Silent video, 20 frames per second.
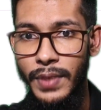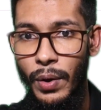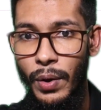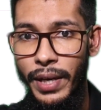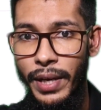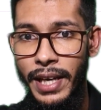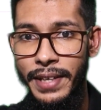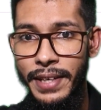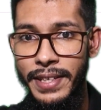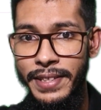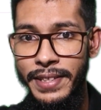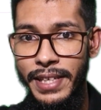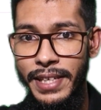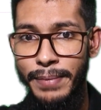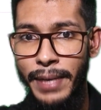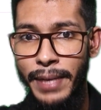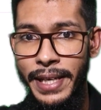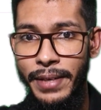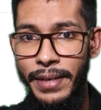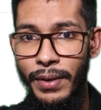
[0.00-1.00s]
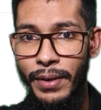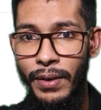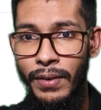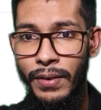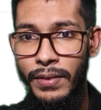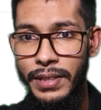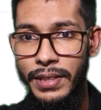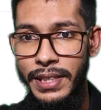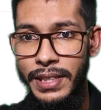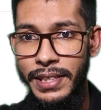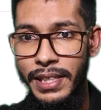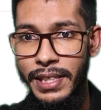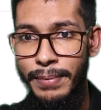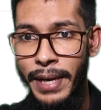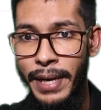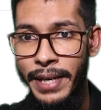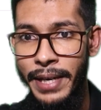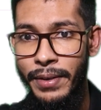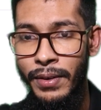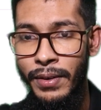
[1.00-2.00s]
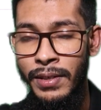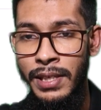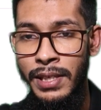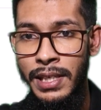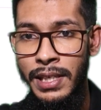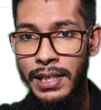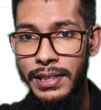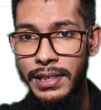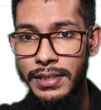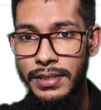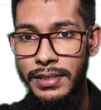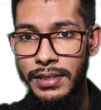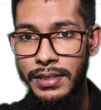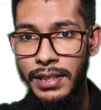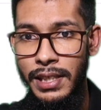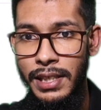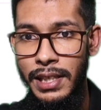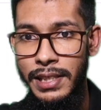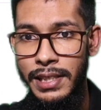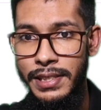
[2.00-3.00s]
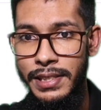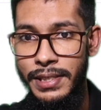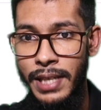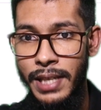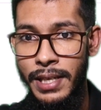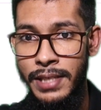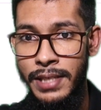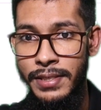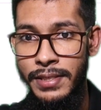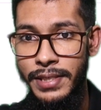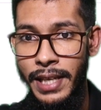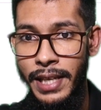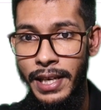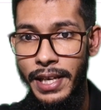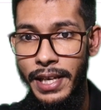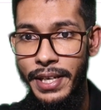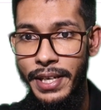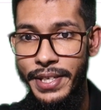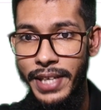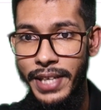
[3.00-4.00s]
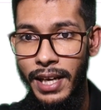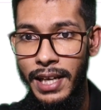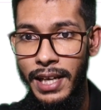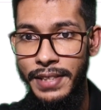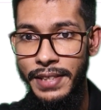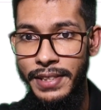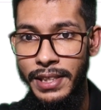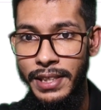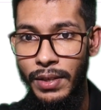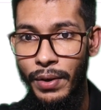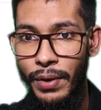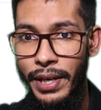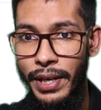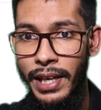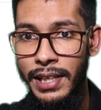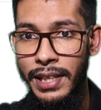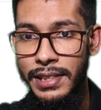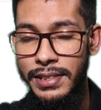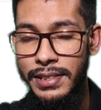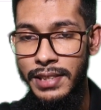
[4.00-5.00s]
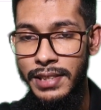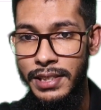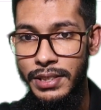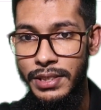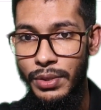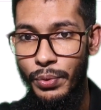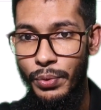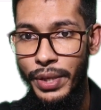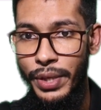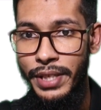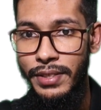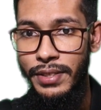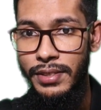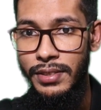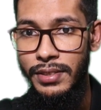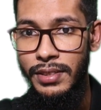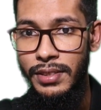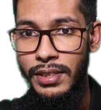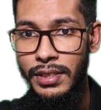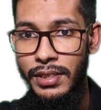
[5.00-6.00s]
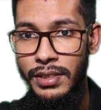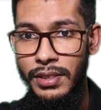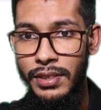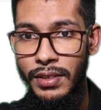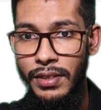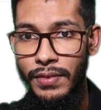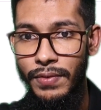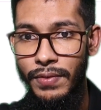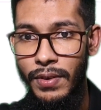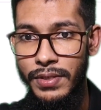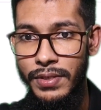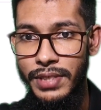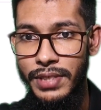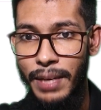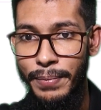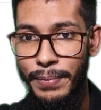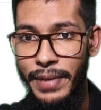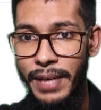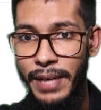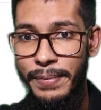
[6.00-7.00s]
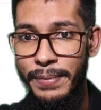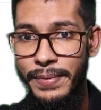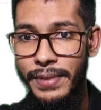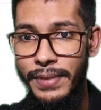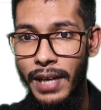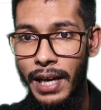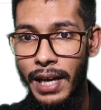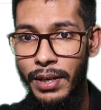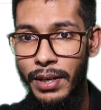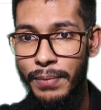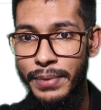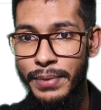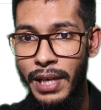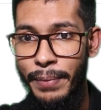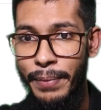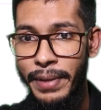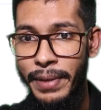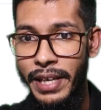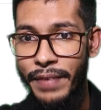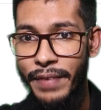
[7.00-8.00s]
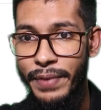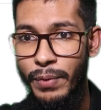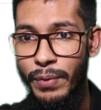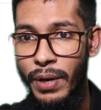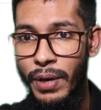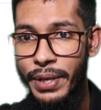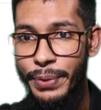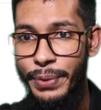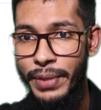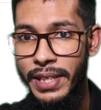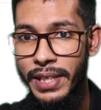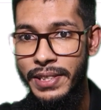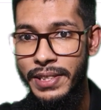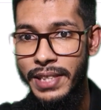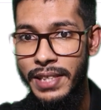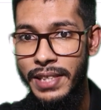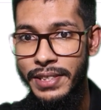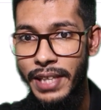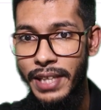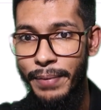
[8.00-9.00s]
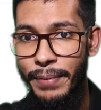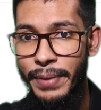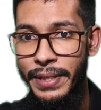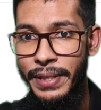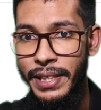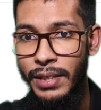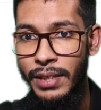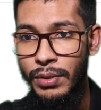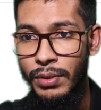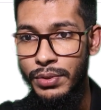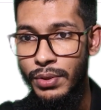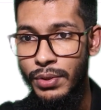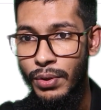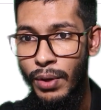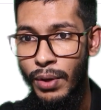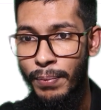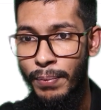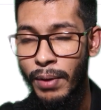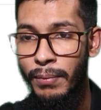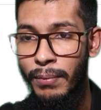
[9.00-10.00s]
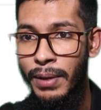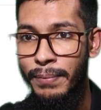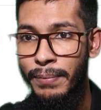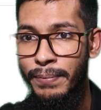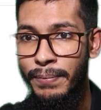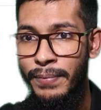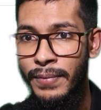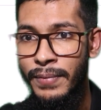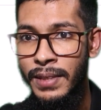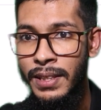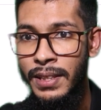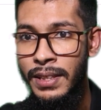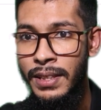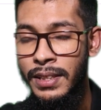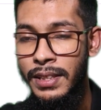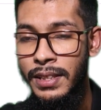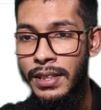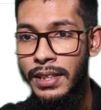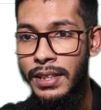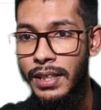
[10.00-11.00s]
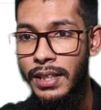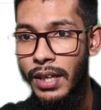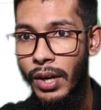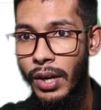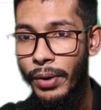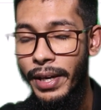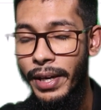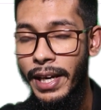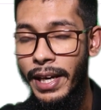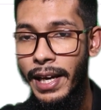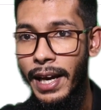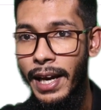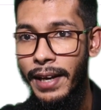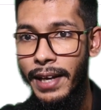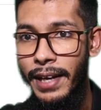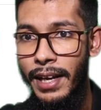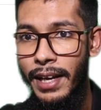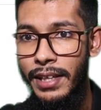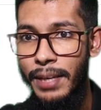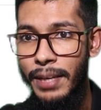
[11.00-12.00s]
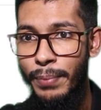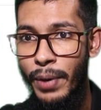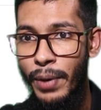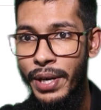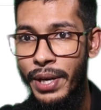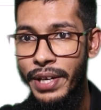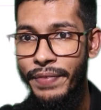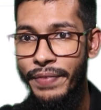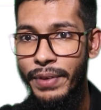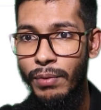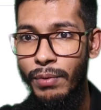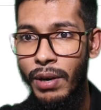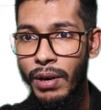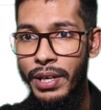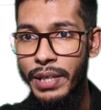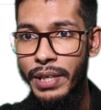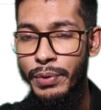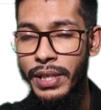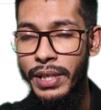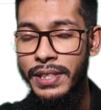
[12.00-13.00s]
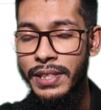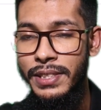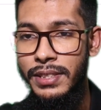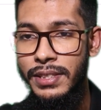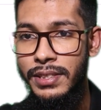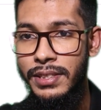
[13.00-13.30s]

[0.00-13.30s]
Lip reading: Okay, T3 micro status check initializing. Okay, just wait for some times. Are you observing? If you want, you can change everything also, no problem. Okay, and another point, if you want, you can